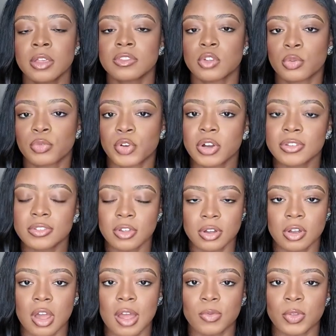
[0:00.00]
So first,
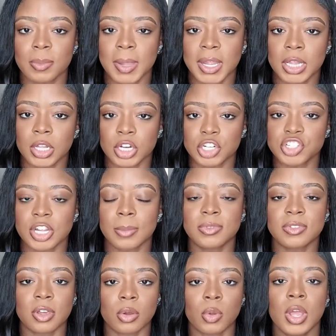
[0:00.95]
starting off with my
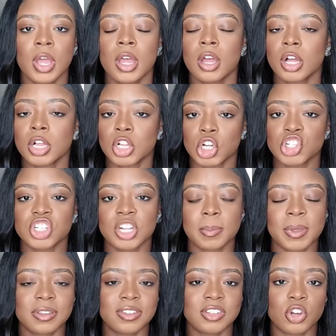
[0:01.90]
clerkship. So a
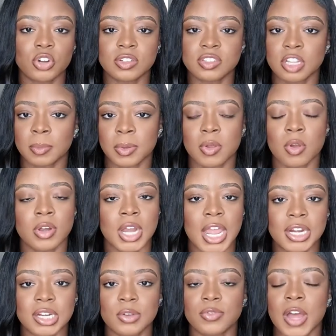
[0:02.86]
clerkship is your typical
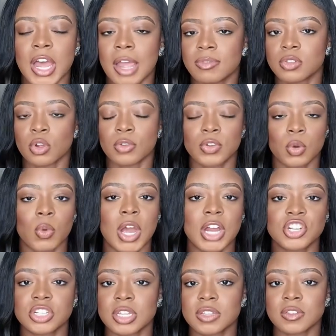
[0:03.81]
9 to 5. So if you're
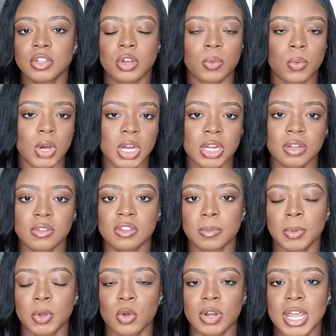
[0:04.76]
watching this and you're working a
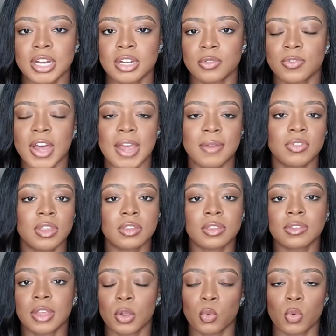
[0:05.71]
typical 9 to 5, this
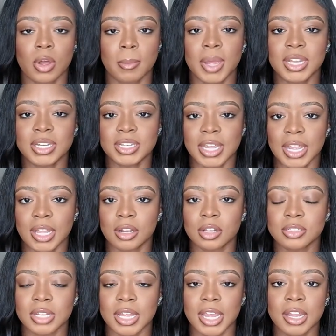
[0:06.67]
is like what my day
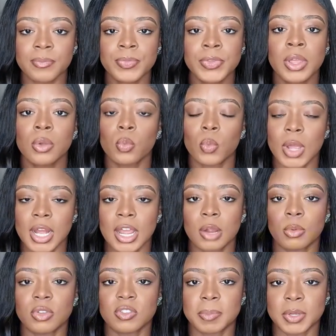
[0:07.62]
looked like when
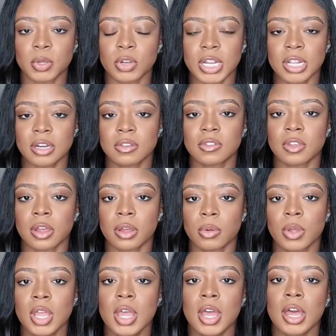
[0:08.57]
I was building.
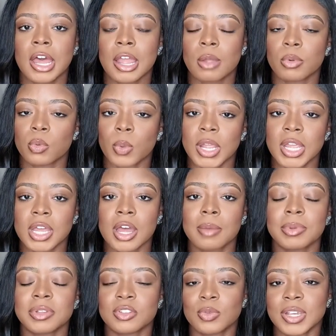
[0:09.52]
So I would wake
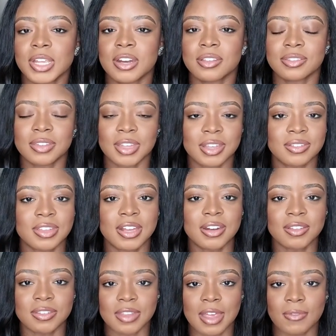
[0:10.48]
up between 6
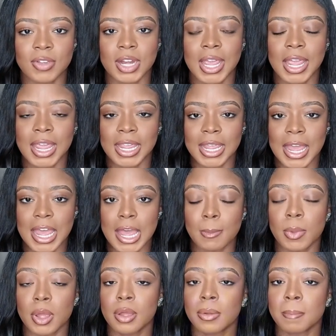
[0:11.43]
and 7
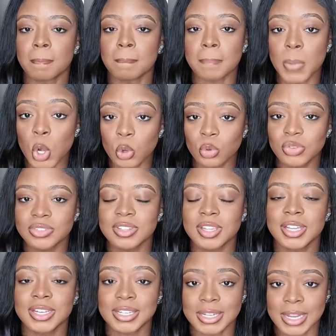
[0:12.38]
a.m.
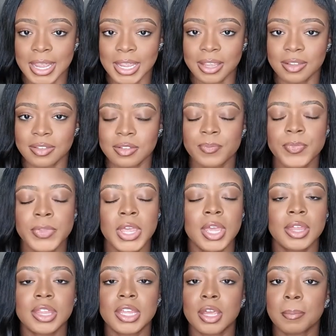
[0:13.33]
most days.
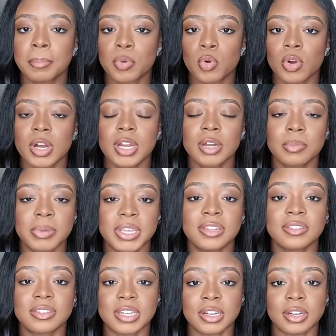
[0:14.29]
The important
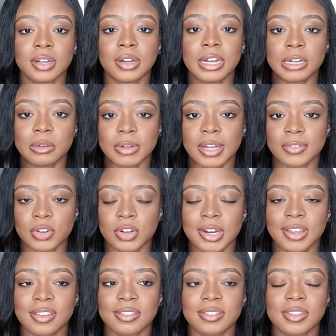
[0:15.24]
piece here, however,
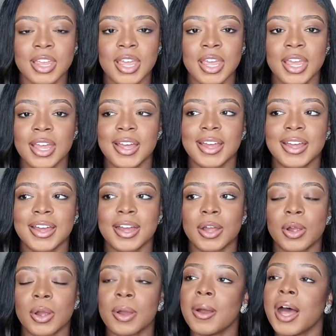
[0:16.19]
is
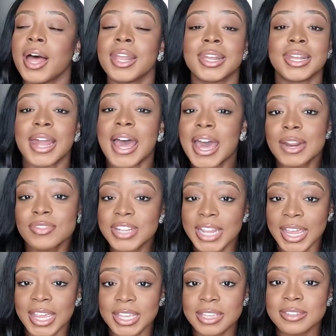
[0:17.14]
a lot of
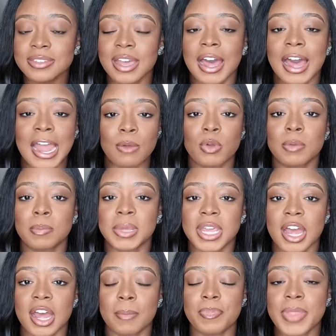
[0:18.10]
days I would
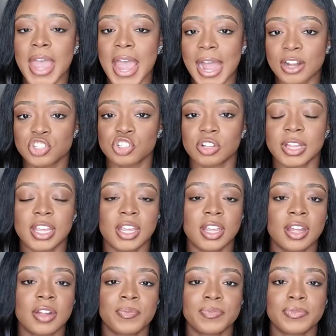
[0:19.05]
be up
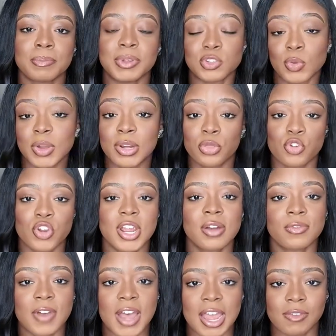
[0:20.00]
actually between 3
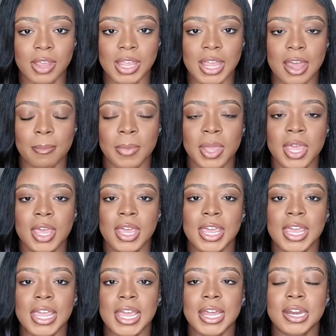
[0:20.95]
and 5 a.m.
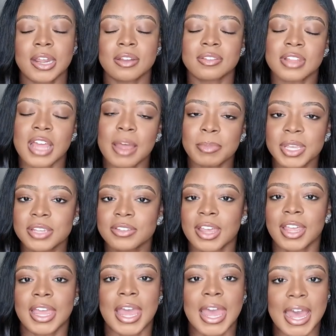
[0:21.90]
And it's not because
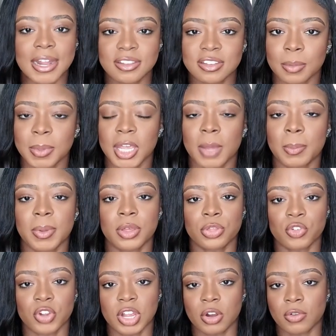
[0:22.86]
I had to be up
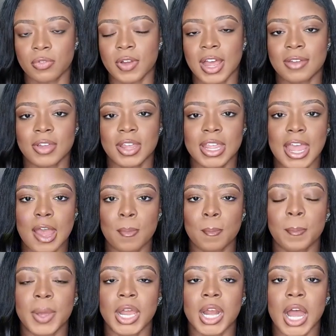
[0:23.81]
at 3 or 5
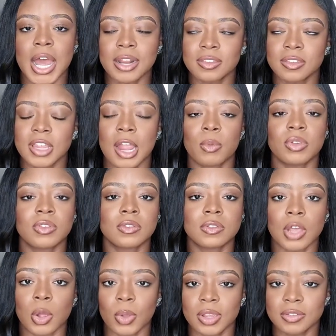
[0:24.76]
a.m., but honestly, I was
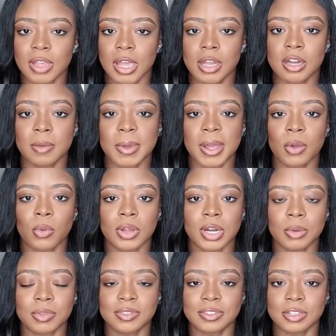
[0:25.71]
so excited about
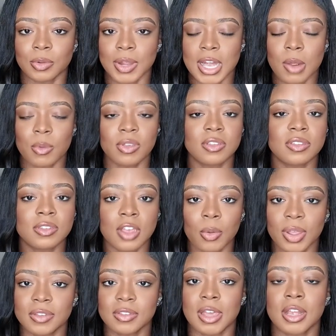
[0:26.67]
what I was doing. I was
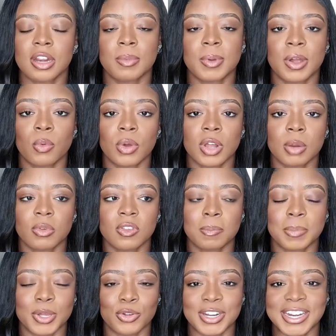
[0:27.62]
so excited about what I was
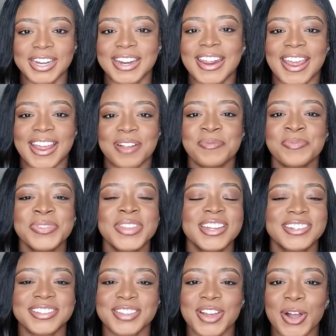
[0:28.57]
building. I
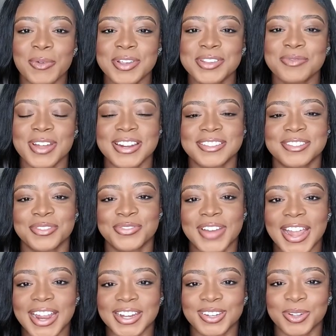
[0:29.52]
just always wanted to
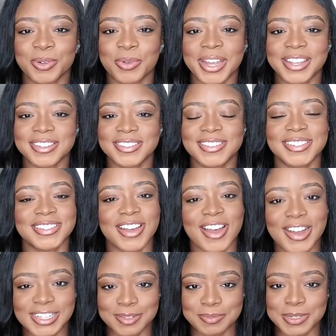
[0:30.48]
find new ways to
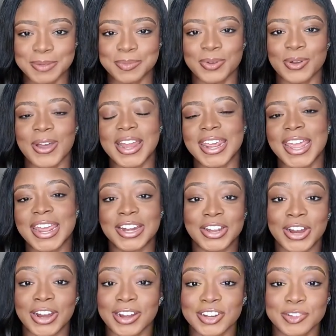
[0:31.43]
talk to people and
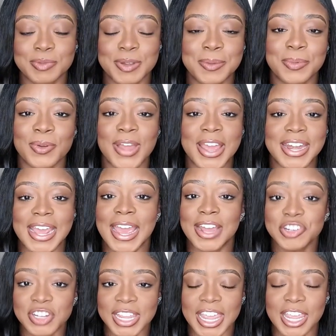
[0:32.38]
encourage people and
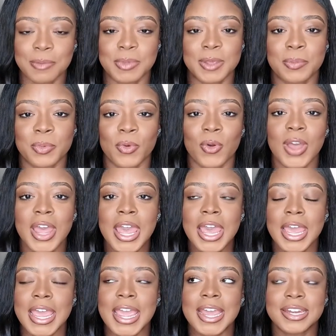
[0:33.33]
educate people.
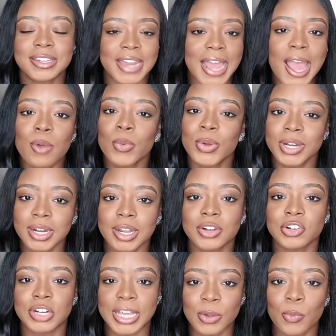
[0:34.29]
And that would
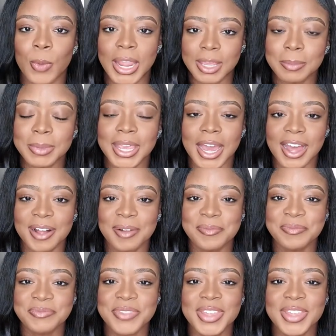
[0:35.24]
literally wake me up.